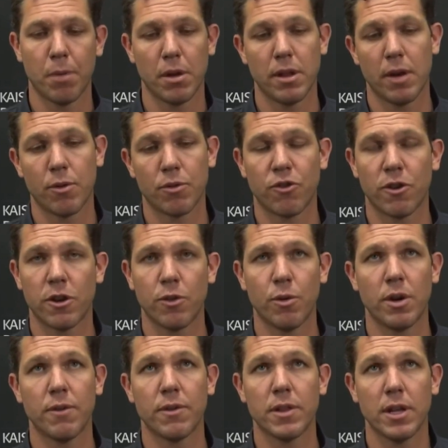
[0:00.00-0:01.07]
but they were
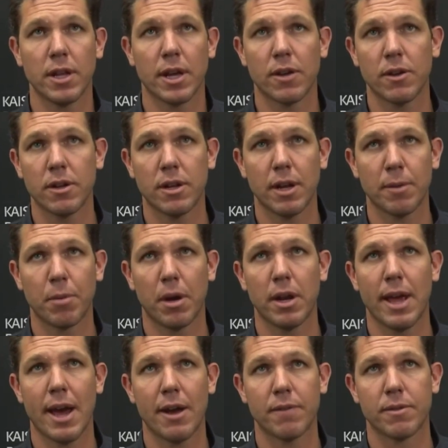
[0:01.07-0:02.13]
doing everything they could to take
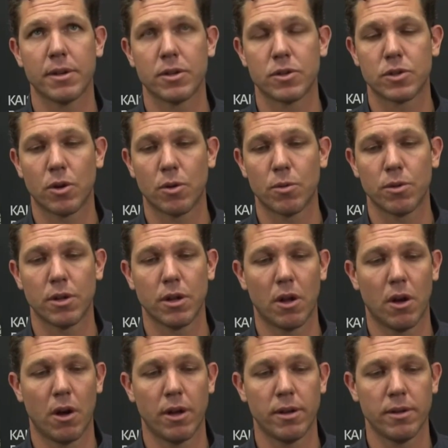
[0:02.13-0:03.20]
Buddy out of it so
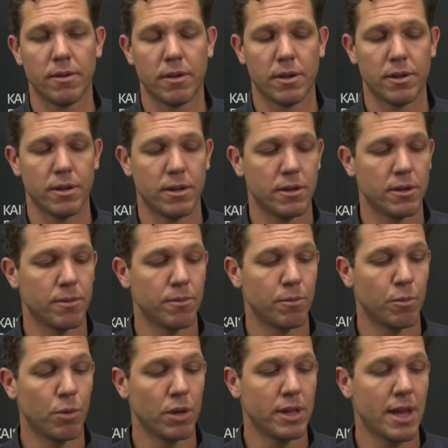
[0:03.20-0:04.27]
Delon you know
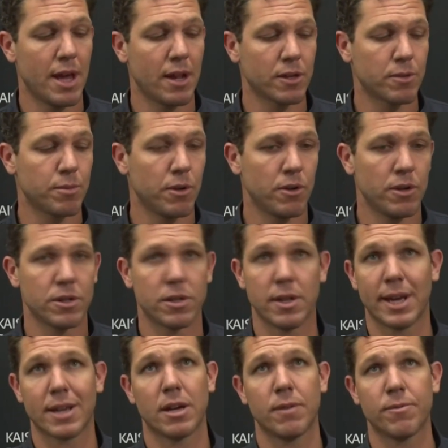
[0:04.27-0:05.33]
with that experience and
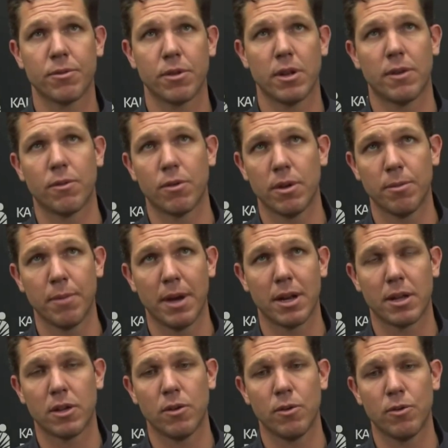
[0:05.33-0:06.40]
that comfort level he made
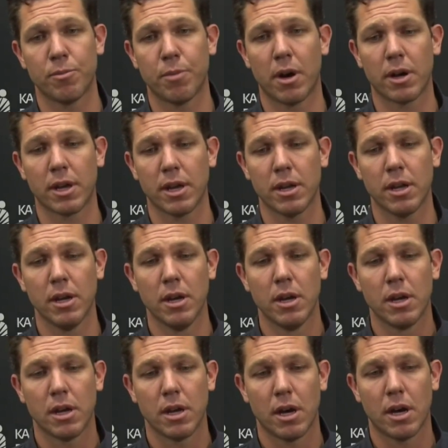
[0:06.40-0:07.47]
a huge bucket
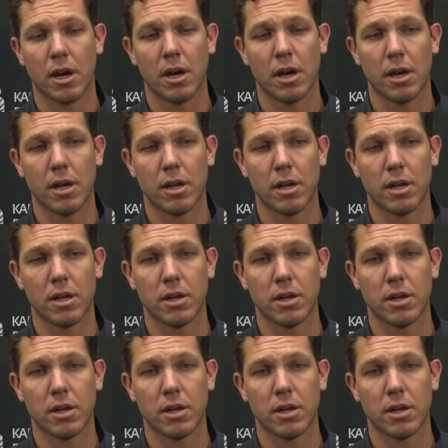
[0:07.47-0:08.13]
uh,